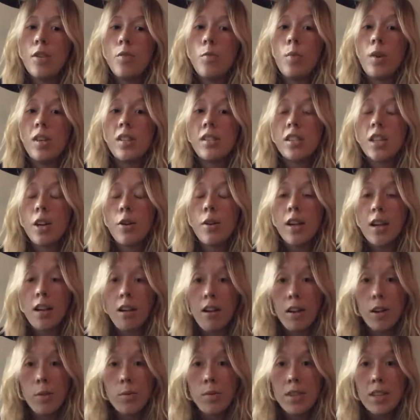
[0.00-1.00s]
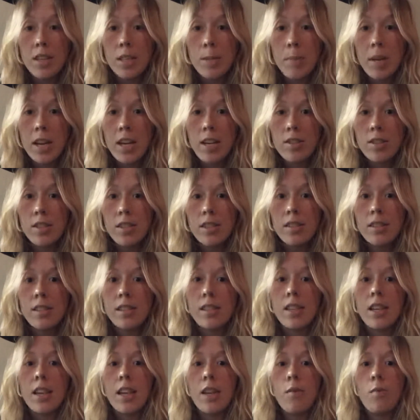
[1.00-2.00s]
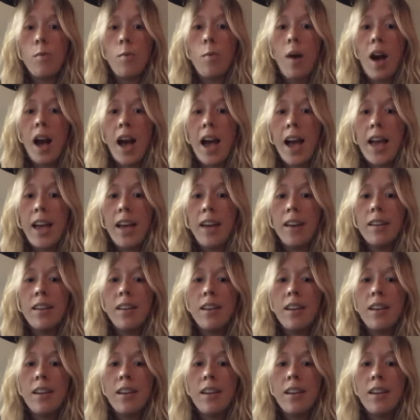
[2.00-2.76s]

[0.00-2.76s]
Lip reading: what's going on with these patients and why